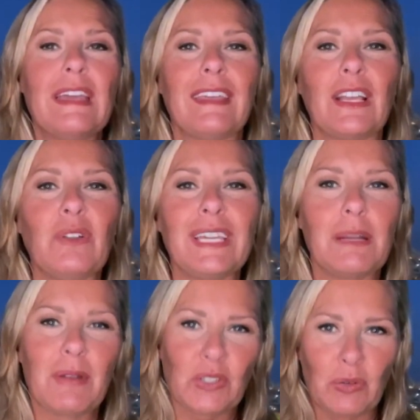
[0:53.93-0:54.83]
they can only
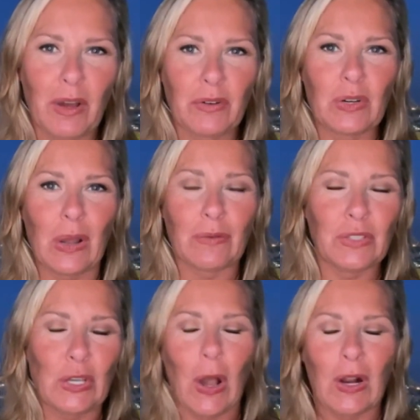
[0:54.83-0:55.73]
get about 200
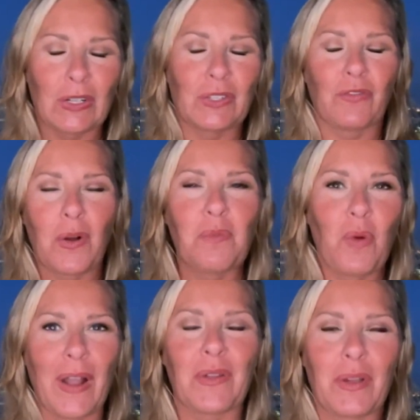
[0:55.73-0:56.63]
yards from
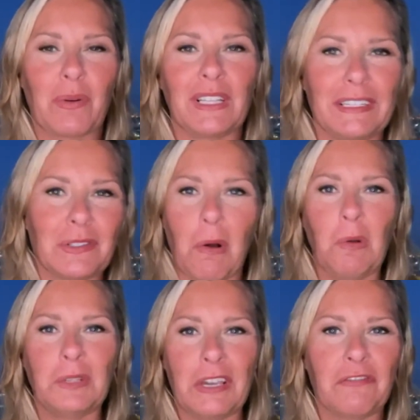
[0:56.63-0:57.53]
where they're released, so
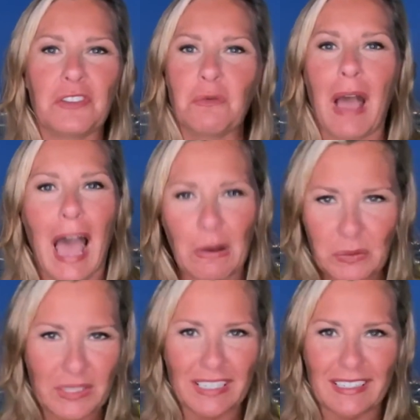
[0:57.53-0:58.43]
only a few
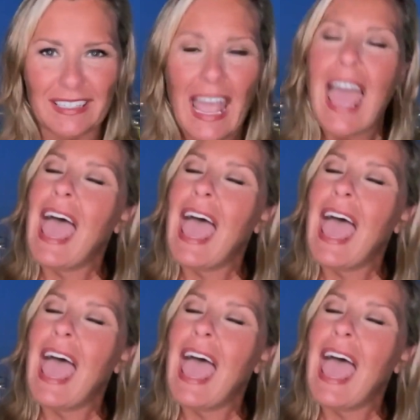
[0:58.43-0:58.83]
houses.